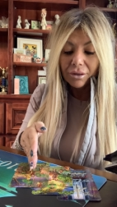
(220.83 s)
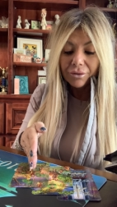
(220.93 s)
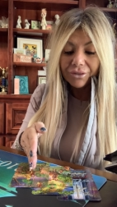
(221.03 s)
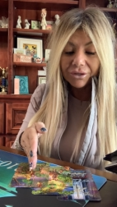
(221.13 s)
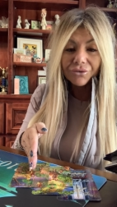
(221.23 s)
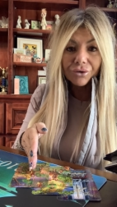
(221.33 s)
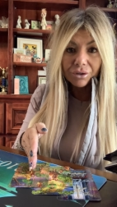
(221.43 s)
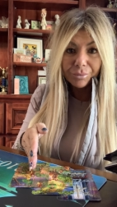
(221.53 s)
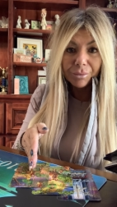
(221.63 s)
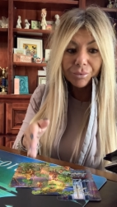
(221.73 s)
things are going to
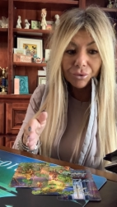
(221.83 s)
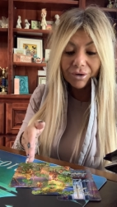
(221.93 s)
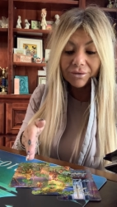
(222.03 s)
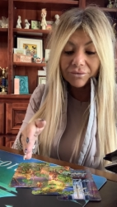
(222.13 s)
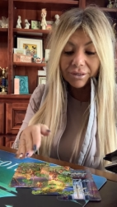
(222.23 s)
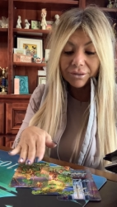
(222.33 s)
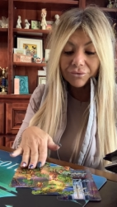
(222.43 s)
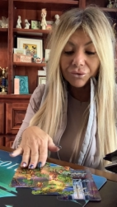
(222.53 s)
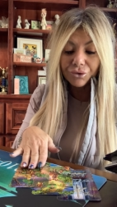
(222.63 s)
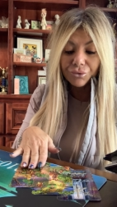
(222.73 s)
be progressing.
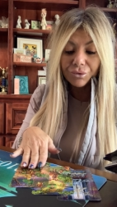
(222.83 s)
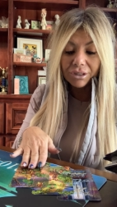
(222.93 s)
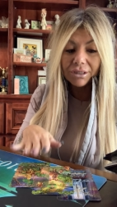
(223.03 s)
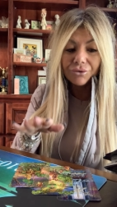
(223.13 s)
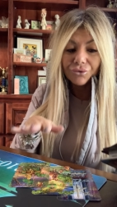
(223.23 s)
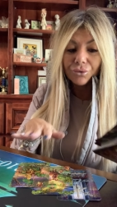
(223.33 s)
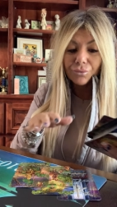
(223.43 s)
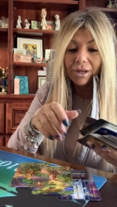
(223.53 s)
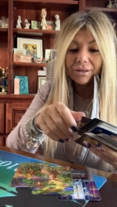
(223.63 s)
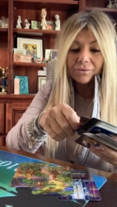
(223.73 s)
So you need your
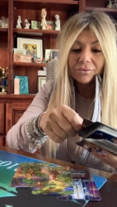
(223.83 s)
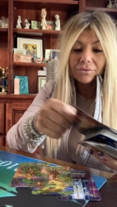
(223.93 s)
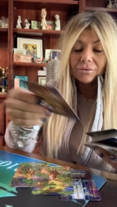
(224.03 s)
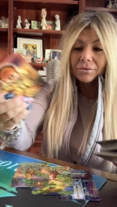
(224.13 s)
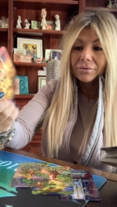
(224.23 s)
rest.